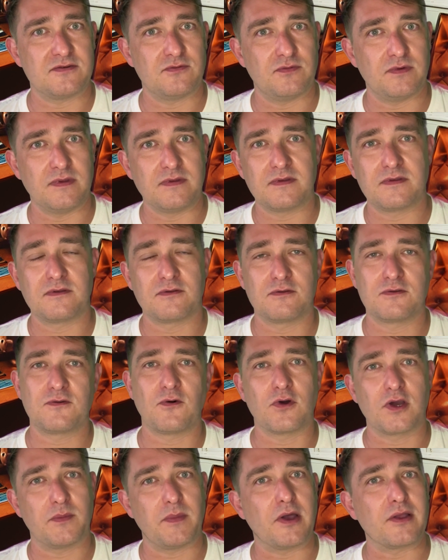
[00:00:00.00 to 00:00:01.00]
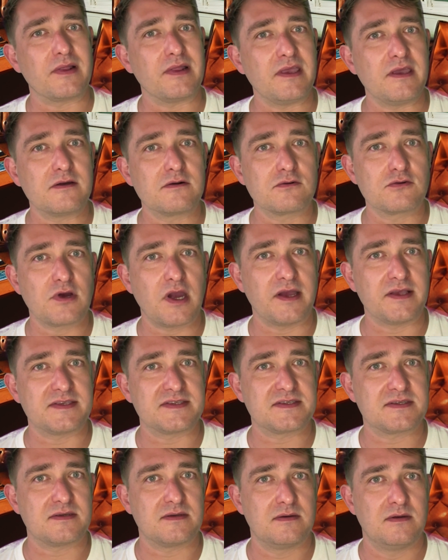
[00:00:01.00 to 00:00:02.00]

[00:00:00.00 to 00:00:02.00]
We talk about legal rights